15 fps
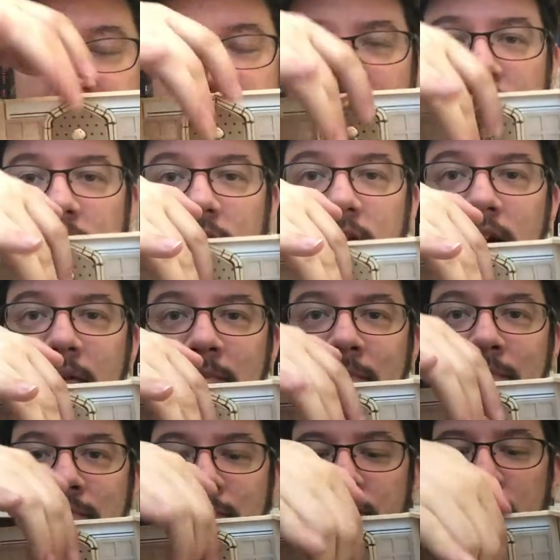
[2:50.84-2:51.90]
there
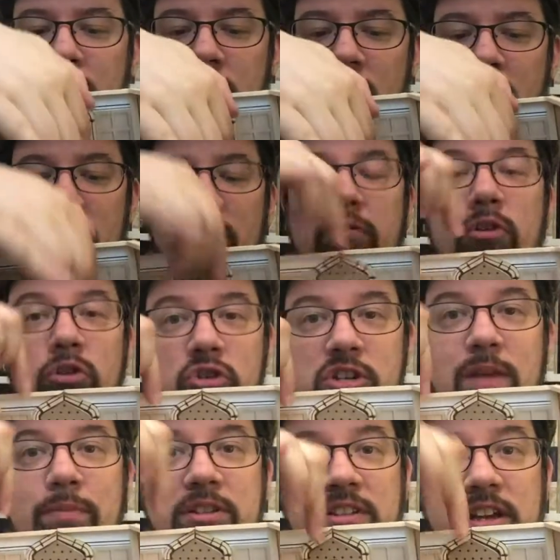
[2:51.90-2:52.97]
in the
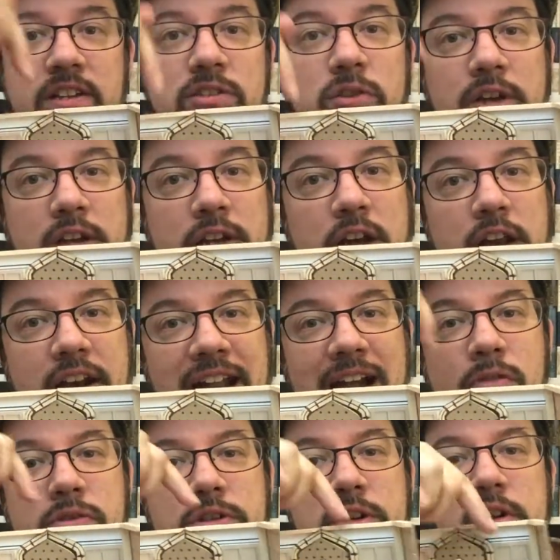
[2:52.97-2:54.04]
Photoshop design, so I could cut it
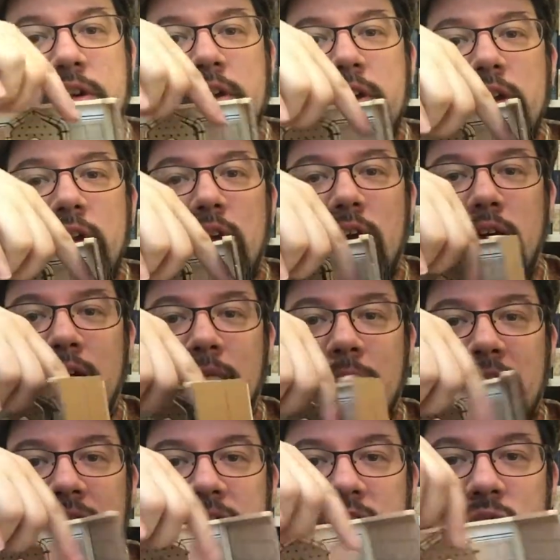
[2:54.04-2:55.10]
out,
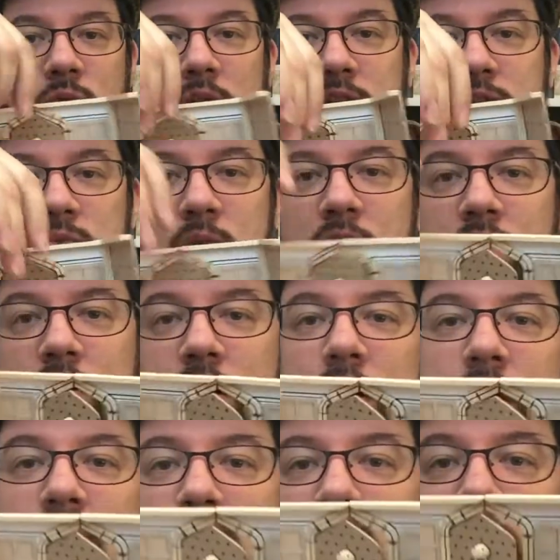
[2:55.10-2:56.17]
and this wall as well.
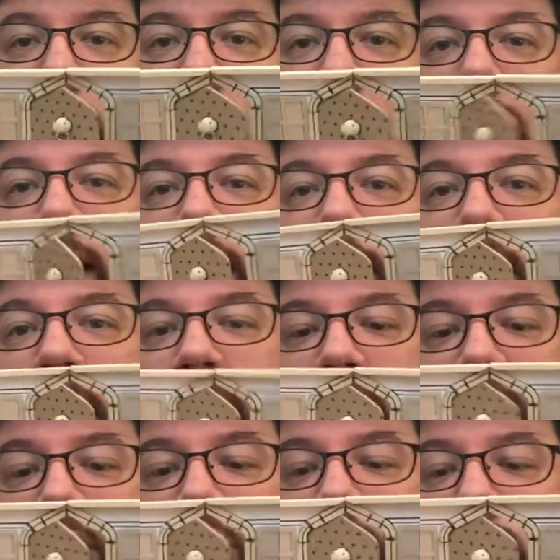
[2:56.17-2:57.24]
And
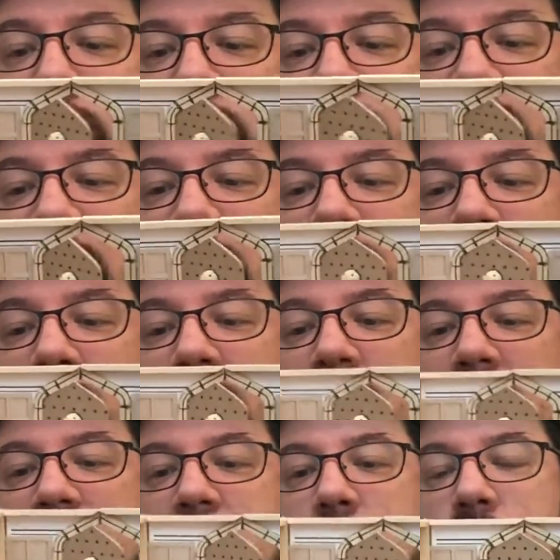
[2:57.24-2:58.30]
then glued it together, and
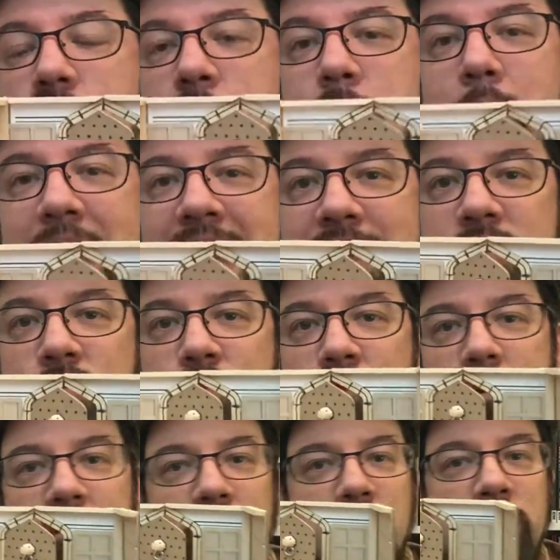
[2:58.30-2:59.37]
I used
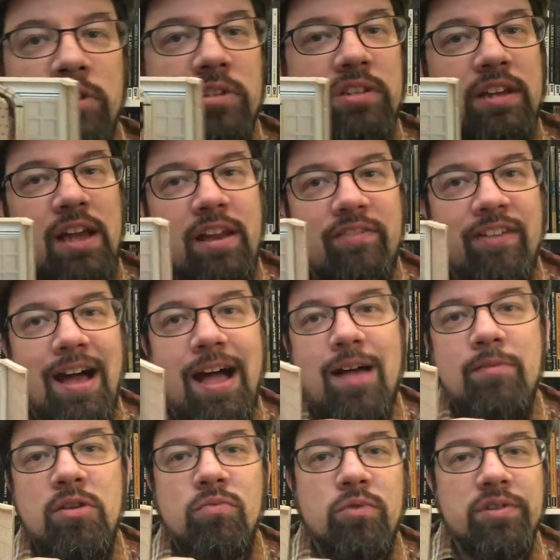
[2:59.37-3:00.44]
basswood, which is the kind of
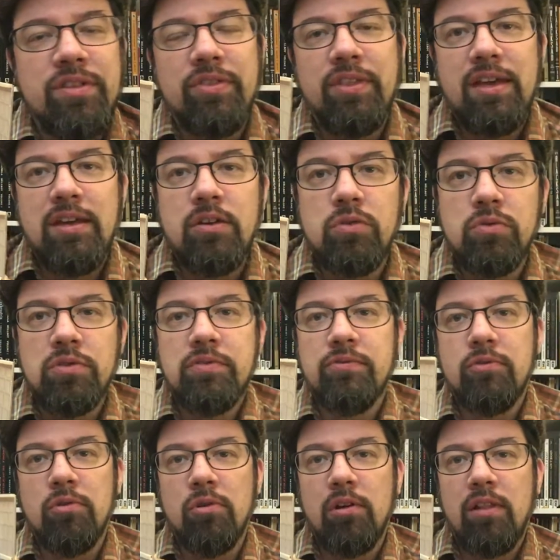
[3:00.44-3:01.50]
hobby wood that they use for